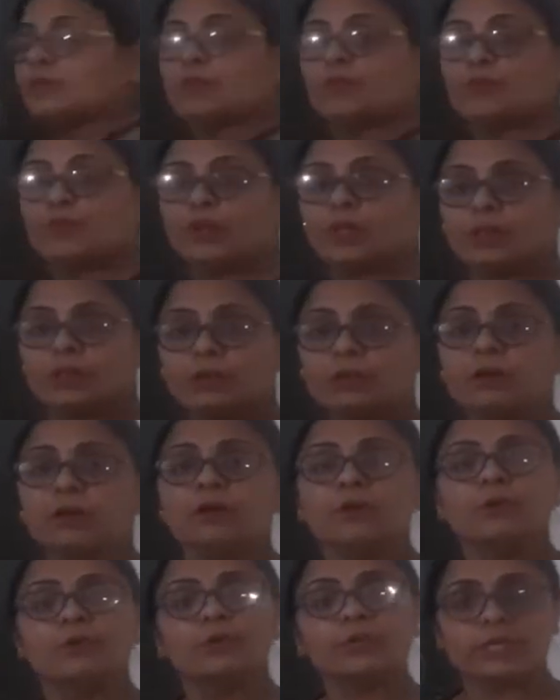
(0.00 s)
win
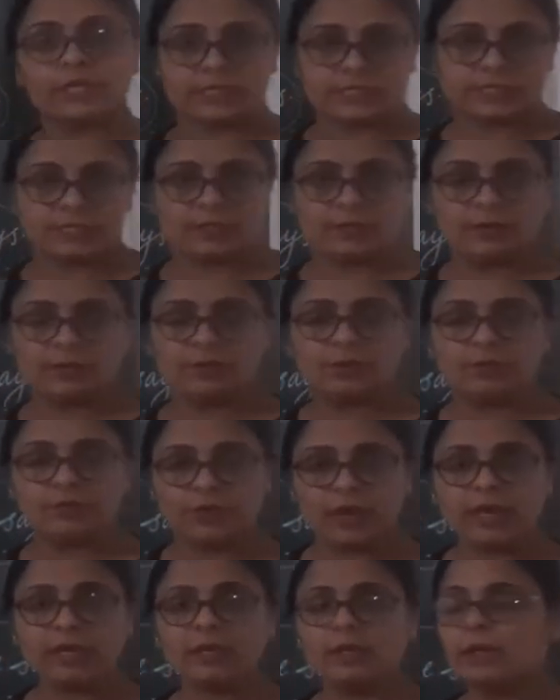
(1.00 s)
the race.
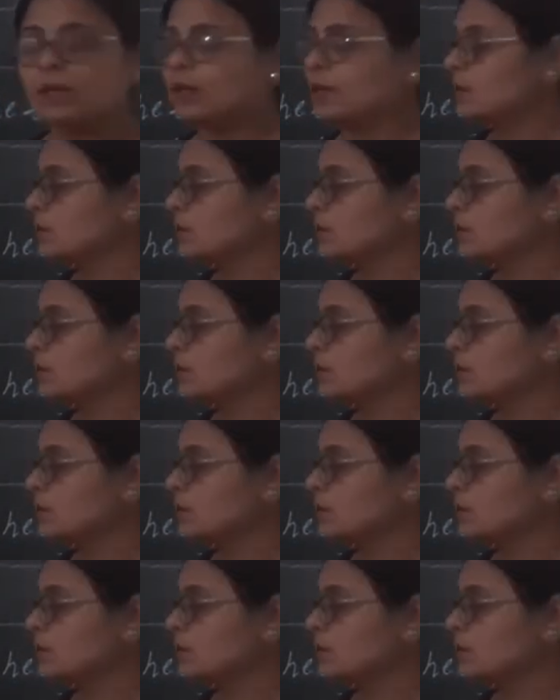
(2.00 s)
Fine.